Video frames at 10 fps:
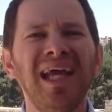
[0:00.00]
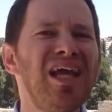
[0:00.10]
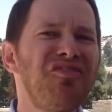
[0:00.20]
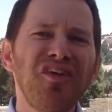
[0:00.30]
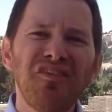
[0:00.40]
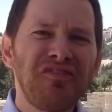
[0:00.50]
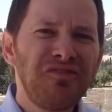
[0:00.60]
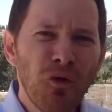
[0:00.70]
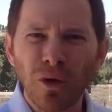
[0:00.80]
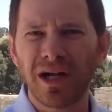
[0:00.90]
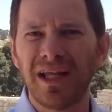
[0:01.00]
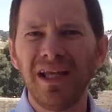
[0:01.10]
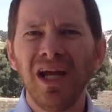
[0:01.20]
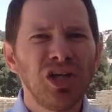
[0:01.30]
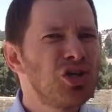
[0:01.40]
If at
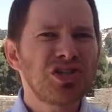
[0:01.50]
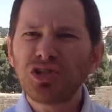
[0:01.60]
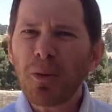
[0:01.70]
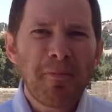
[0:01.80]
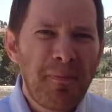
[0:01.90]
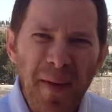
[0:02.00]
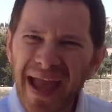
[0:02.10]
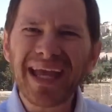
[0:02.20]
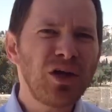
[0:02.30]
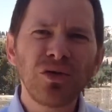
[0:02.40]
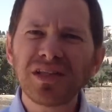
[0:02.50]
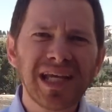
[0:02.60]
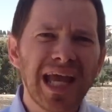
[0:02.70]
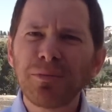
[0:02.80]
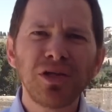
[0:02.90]
forty, you're still banging on the
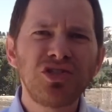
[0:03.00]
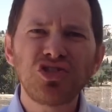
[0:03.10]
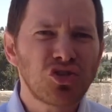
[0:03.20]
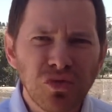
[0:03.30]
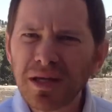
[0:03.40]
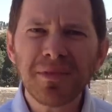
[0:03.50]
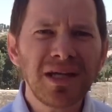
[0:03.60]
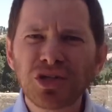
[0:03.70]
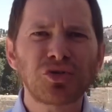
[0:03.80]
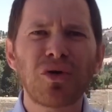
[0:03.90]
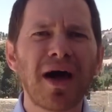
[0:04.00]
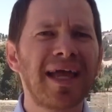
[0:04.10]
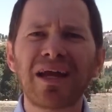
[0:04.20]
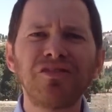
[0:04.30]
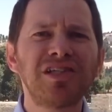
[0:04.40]
table and screaming and
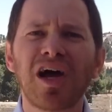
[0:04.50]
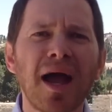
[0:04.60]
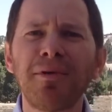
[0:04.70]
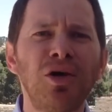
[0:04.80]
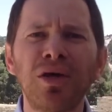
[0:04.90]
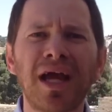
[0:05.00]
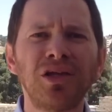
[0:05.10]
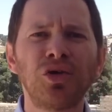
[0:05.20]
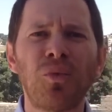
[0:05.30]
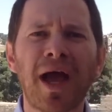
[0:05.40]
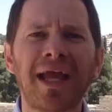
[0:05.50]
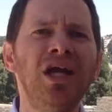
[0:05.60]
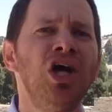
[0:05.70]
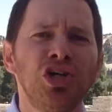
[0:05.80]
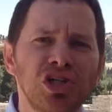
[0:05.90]
crying every time you don't get your
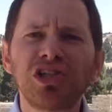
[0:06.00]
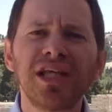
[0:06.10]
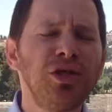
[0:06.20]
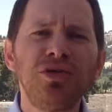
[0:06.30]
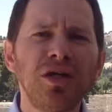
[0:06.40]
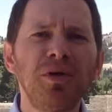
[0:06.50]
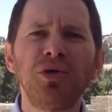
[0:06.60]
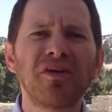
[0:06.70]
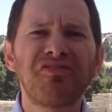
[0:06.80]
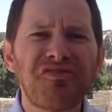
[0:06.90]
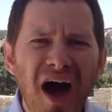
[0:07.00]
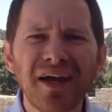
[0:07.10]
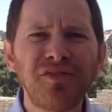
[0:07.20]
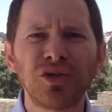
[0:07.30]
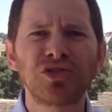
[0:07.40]
way, just like you did when you were
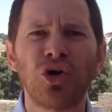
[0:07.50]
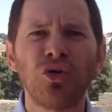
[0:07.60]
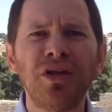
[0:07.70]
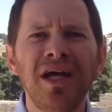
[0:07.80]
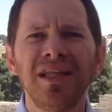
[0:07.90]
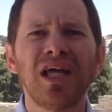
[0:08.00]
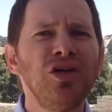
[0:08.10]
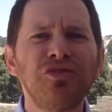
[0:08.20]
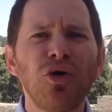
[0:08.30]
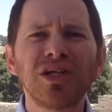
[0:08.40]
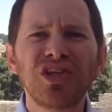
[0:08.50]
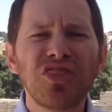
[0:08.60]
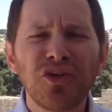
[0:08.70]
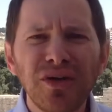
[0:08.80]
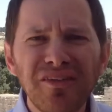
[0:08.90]
five years old, then you've lost
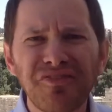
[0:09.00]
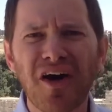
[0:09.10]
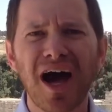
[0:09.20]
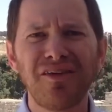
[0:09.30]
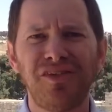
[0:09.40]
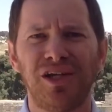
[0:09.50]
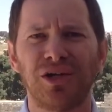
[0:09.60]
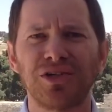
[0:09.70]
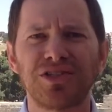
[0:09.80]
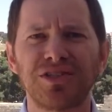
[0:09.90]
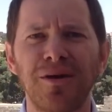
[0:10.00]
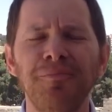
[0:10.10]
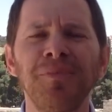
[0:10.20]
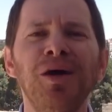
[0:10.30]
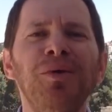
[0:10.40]
thirty-five years.
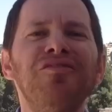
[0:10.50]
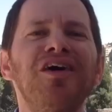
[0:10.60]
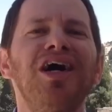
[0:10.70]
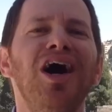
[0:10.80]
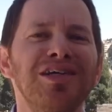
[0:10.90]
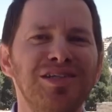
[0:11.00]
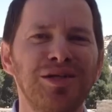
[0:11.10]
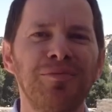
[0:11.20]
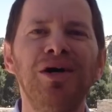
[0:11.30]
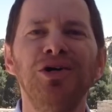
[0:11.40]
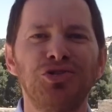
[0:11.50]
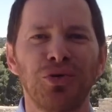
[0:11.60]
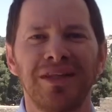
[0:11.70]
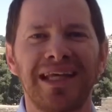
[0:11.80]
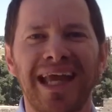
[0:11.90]
We have a custom
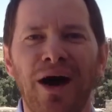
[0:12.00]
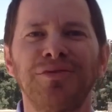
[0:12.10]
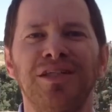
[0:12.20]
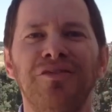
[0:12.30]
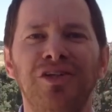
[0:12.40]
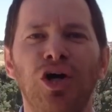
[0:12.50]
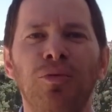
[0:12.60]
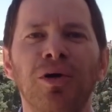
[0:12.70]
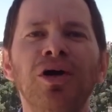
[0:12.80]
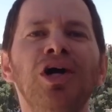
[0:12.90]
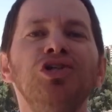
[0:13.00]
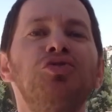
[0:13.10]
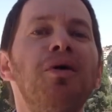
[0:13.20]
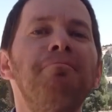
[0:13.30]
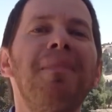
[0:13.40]
during the counting of the Omer
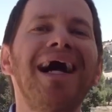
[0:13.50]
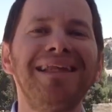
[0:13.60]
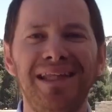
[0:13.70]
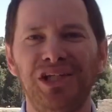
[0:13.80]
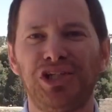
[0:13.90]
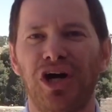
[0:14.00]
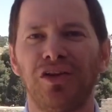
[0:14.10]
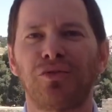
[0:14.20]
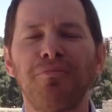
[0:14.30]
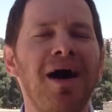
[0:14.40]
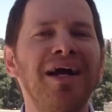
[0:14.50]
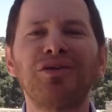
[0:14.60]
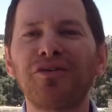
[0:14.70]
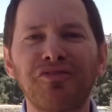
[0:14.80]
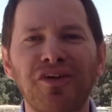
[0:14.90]
to remind each other,
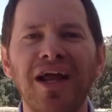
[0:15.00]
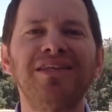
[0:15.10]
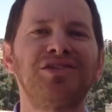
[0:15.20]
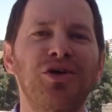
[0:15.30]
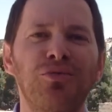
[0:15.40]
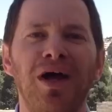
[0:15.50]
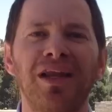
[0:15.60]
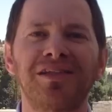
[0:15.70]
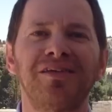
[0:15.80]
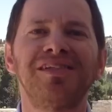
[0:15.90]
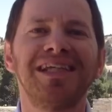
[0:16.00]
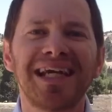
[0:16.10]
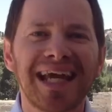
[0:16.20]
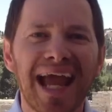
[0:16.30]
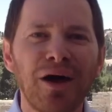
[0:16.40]
remind our friends and our relatives to
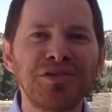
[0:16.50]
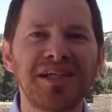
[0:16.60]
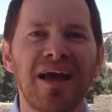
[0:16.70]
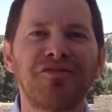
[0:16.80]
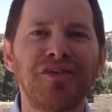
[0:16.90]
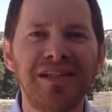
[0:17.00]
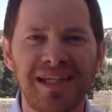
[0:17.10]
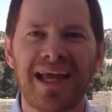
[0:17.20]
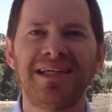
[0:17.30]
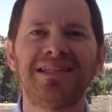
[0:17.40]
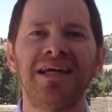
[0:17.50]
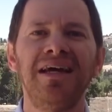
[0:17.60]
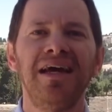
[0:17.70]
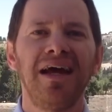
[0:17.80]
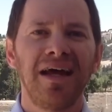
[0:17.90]
count every day's
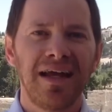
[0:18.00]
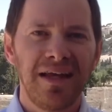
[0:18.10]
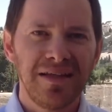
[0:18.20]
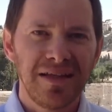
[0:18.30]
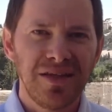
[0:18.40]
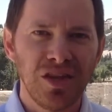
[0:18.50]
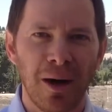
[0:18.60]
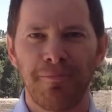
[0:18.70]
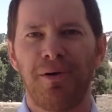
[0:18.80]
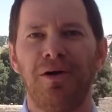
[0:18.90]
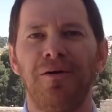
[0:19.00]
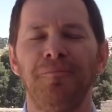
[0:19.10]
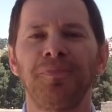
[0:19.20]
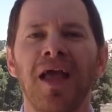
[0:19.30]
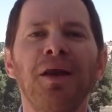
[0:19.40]
number.
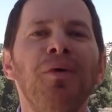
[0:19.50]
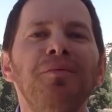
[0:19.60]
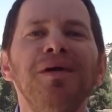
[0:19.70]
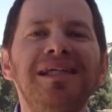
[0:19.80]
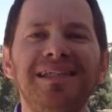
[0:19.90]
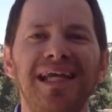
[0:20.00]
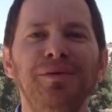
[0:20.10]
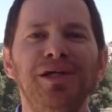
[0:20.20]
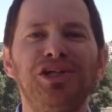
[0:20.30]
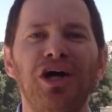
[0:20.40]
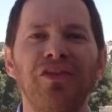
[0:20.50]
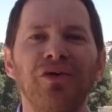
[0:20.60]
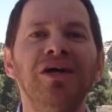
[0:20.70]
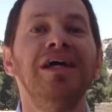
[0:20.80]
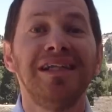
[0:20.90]
And when we say to each
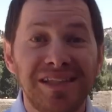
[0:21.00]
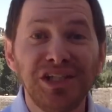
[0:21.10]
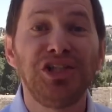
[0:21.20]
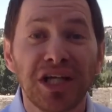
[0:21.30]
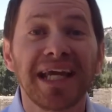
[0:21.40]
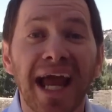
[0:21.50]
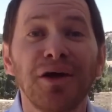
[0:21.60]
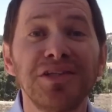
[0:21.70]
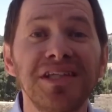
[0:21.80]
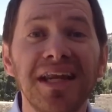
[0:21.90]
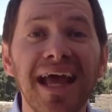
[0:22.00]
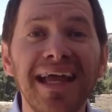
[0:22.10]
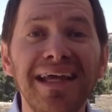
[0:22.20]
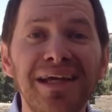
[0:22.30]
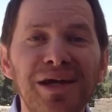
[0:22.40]
other, "Did you count
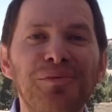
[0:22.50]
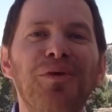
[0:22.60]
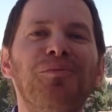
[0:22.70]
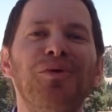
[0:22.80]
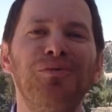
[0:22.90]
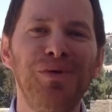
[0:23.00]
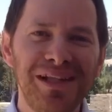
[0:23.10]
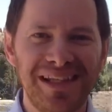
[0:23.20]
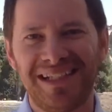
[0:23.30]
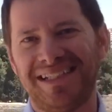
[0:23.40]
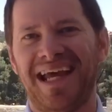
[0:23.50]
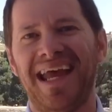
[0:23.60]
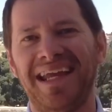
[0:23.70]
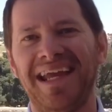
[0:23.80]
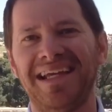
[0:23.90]
today?" what we're really
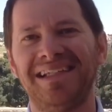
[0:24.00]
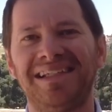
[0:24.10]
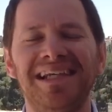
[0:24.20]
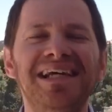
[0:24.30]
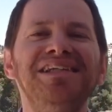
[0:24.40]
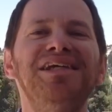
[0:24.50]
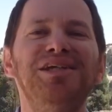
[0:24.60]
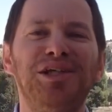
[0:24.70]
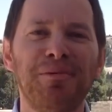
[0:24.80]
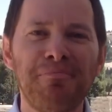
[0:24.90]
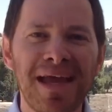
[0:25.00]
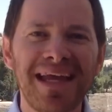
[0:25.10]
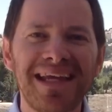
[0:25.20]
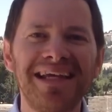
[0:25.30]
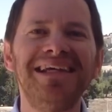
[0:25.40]
saying is, "Did you
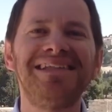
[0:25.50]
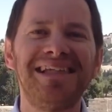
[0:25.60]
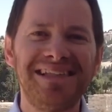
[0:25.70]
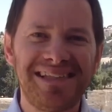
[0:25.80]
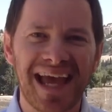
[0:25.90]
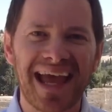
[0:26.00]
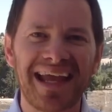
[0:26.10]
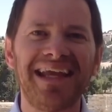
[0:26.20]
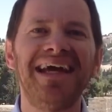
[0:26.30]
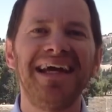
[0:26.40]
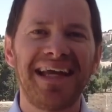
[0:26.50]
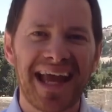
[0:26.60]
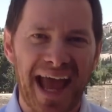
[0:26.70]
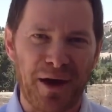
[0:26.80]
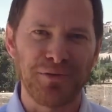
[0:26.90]
make today
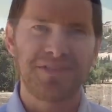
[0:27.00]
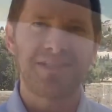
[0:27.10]
count?"